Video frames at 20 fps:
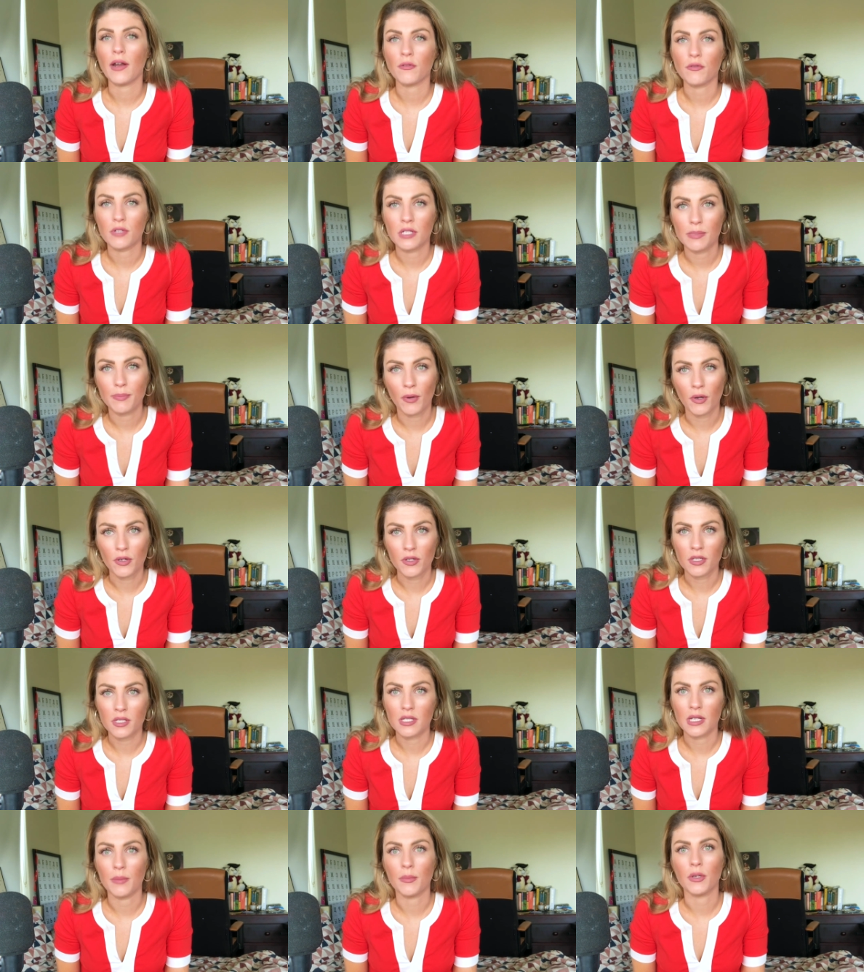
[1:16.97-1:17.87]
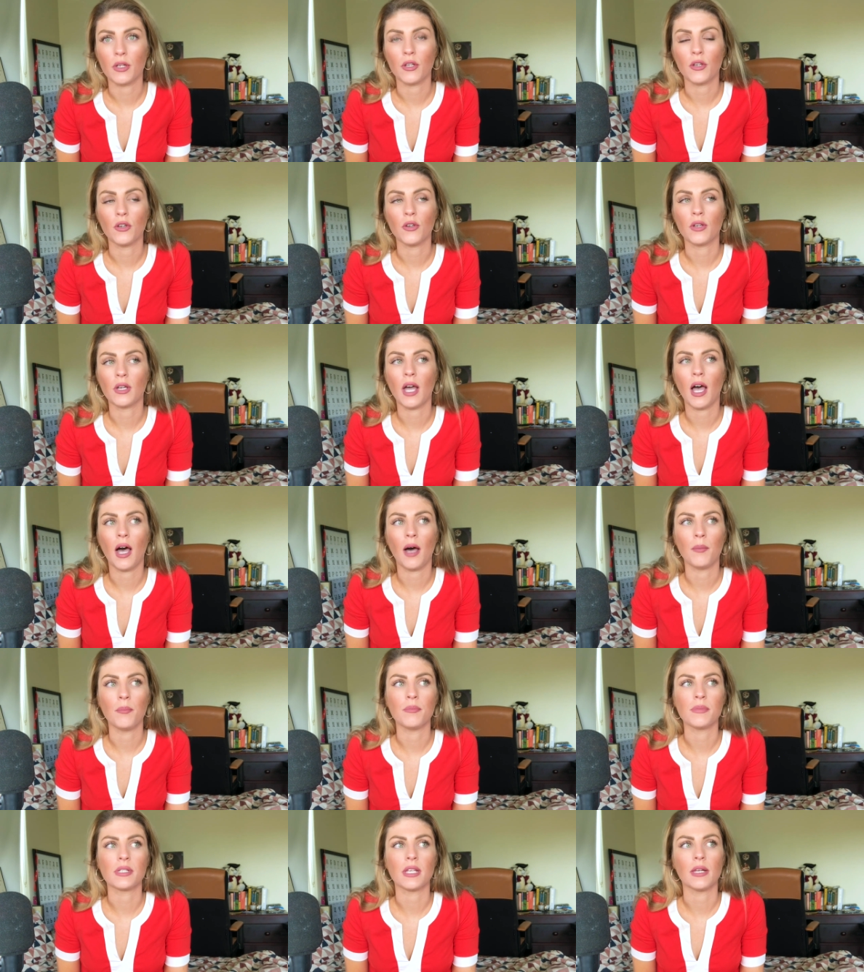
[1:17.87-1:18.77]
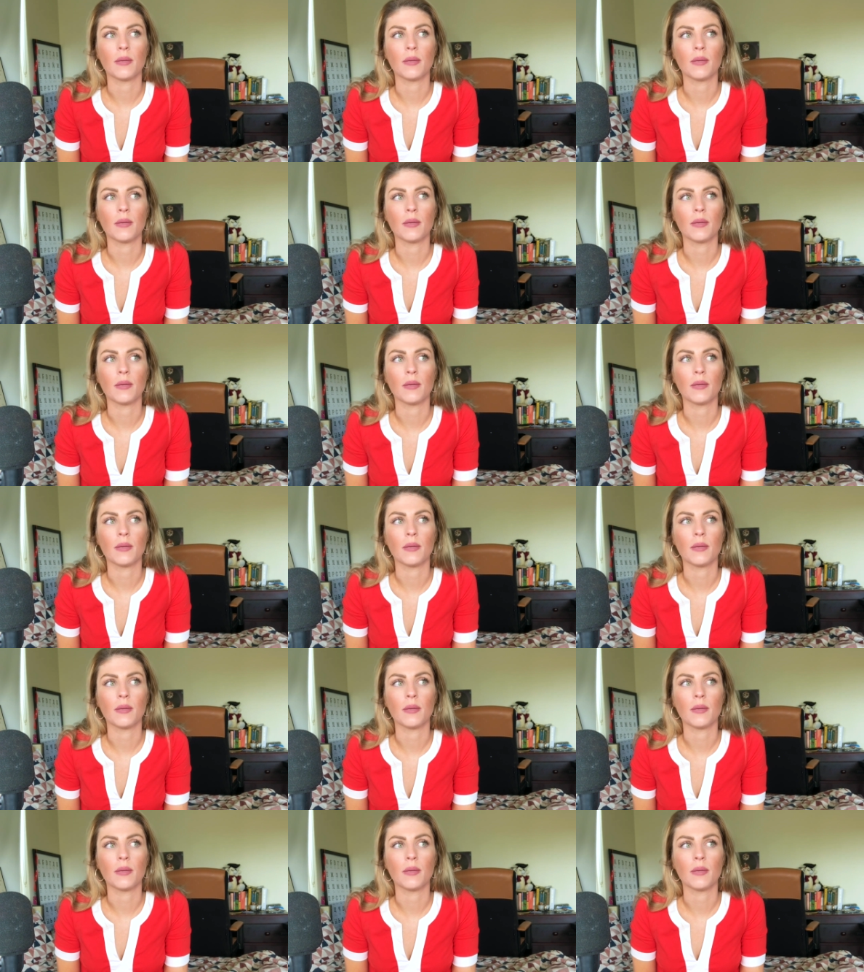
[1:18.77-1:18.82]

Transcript: to respond to somebody who comes